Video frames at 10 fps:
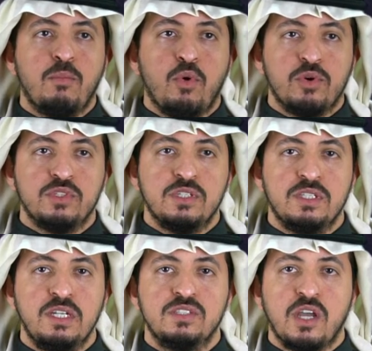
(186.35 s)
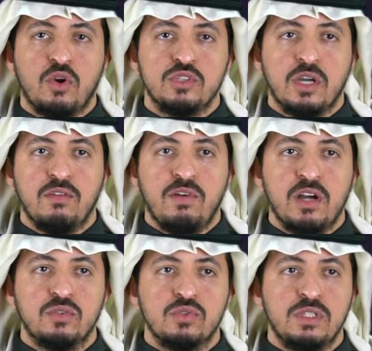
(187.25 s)
More recently, psychological
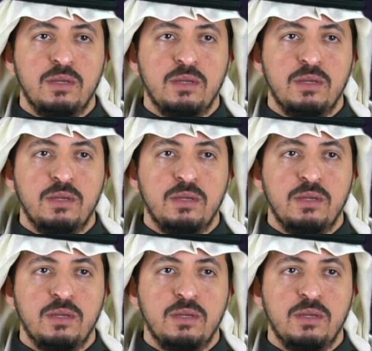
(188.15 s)
factors,